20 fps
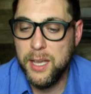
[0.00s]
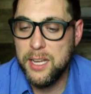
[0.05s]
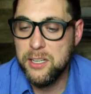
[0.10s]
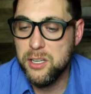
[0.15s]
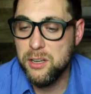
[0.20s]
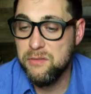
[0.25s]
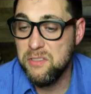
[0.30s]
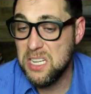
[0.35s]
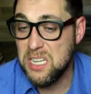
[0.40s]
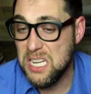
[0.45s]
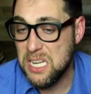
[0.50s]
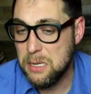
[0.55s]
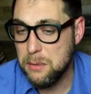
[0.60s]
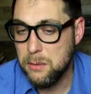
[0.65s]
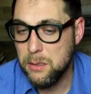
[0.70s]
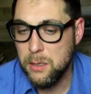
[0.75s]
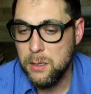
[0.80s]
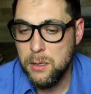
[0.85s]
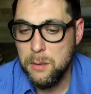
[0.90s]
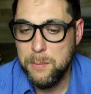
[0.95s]
KJV,
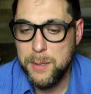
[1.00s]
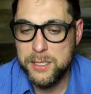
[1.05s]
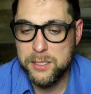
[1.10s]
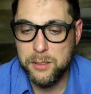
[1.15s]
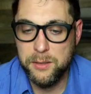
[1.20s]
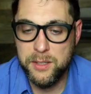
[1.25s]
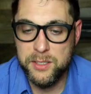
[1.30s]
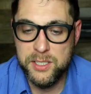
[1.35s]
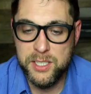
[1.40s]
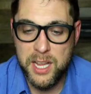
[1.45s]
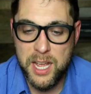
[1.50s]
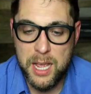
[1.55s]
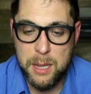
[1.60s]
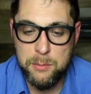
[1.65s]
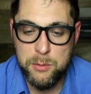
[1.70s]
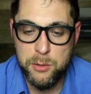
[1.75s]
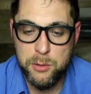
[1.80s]
basically the same.